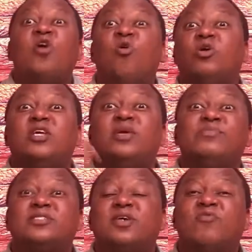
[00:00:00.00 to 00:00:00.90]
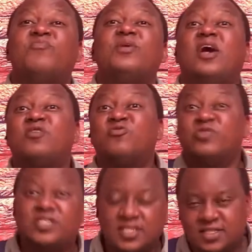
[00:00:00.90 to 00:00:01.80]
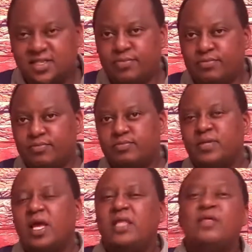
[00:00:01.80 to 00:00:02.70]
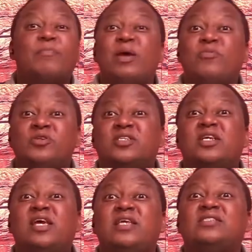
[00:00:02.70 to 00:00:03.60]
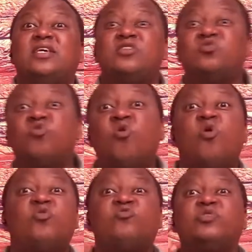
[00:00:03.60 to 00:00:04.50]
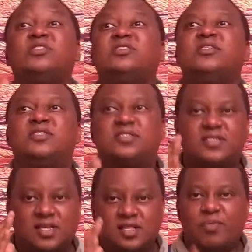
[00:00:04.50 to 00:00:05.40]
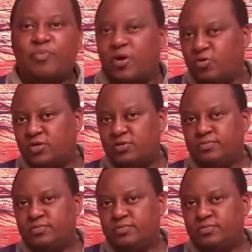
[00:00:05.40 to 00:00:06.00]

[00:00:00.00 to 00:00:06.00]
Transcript: God himself began to resist him. The Bible is clear it says, God resists the proud